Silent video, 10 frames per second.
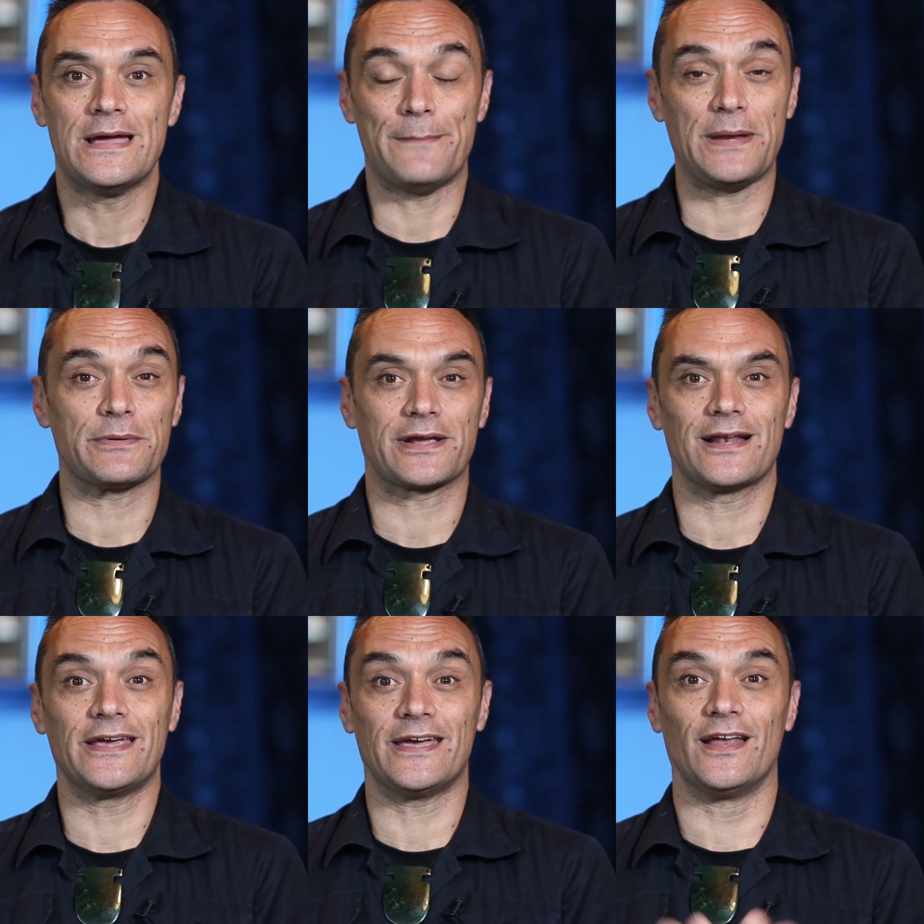and be able to
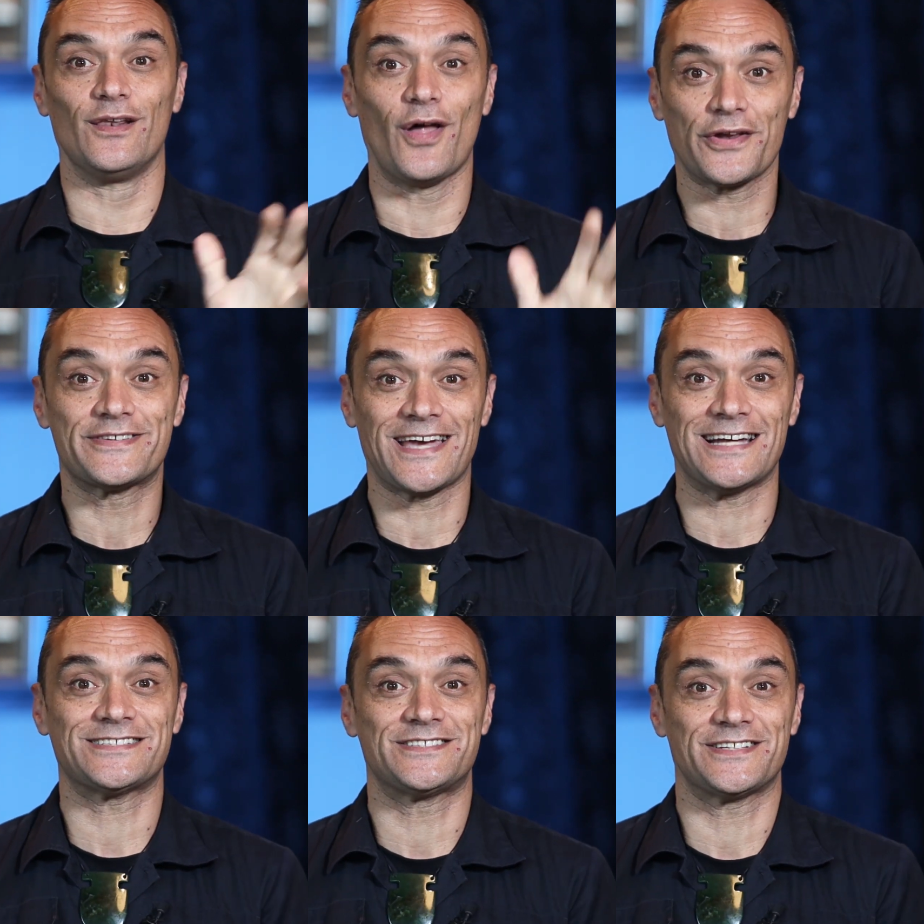clear a lot of
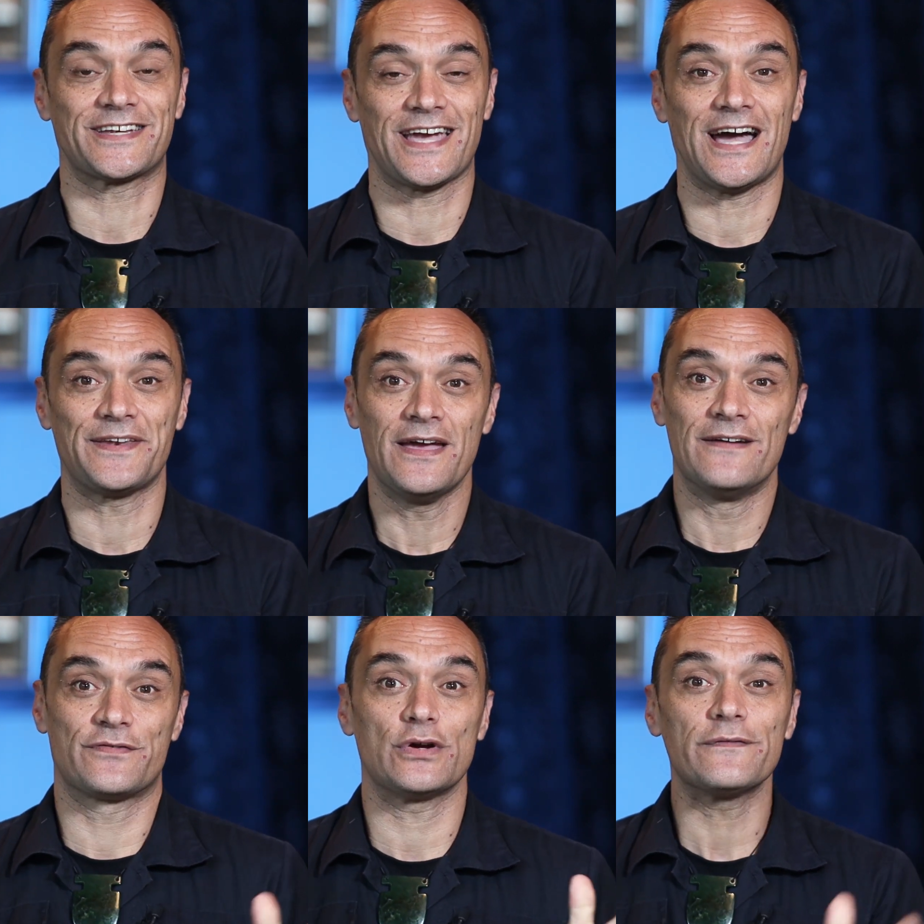data to the card
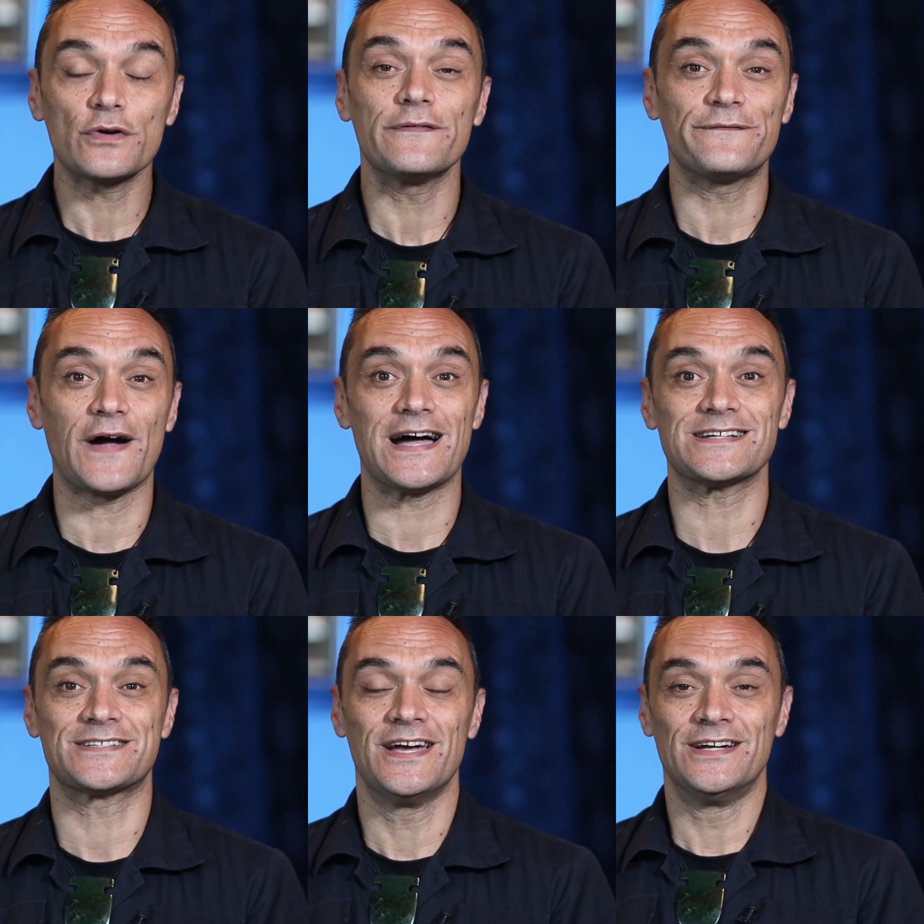very, very
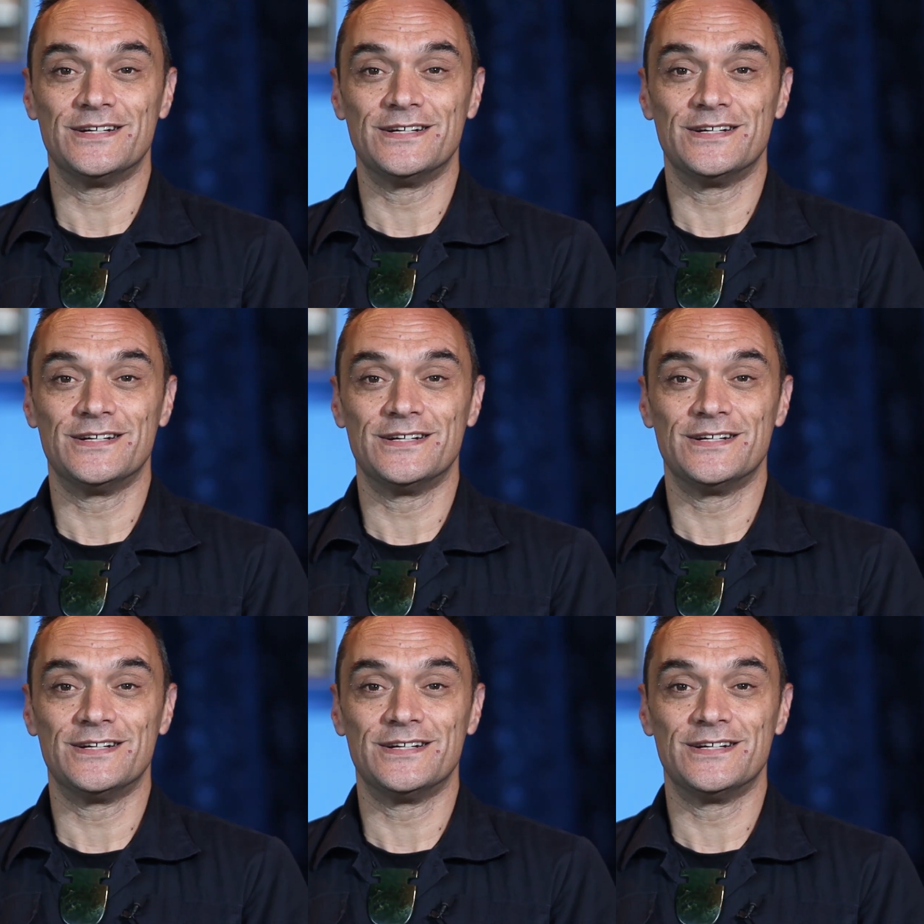fast,